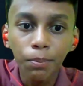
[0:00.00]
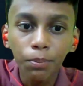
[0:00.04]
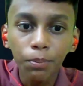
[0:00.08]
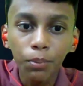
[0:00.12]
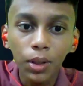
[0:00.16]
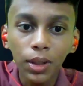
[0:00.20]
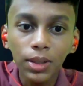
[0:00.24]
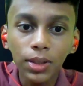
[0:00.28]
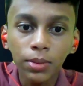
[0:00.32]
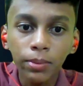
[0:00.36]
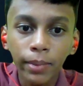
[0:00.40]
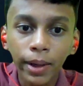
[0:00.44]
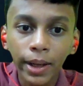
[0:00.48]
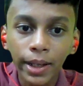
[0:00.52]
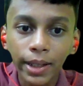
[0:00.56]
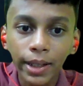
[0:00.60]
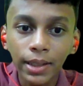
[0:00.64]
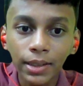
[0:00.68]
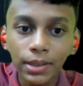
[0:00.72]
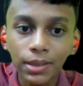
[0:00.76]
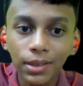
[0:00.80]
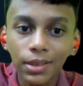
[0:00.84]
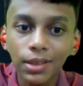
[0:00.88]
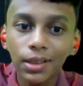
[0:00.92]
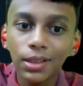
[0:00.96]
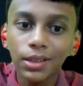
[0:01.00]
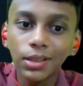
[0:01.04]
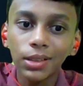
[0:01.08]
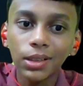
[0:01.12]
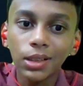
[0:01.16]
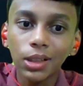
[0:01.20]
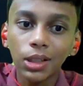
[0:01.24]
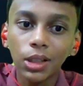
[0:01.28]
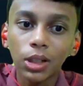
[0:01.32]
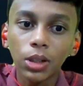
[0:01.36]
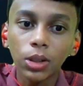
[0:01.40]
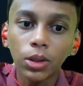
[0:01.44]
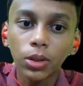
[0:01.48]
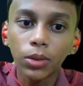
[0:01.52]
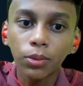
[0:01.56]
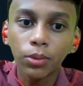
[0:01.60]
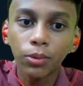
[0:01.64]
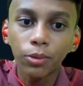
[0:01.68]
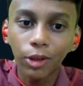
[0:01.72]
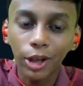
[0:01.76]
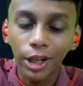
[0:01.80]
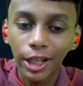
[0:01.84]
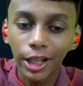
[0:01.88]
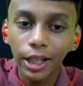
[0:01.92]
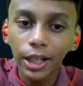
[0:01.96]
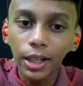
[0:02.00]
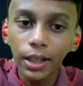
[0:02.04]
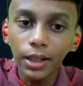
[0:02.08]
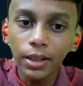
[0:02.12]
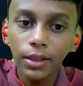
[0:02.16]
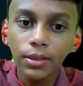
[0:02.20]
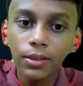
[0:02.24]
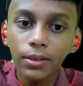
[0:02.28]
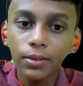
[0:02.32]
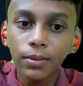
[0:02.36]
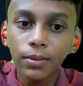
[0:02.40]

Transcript: plus minus 3 is equal to 5.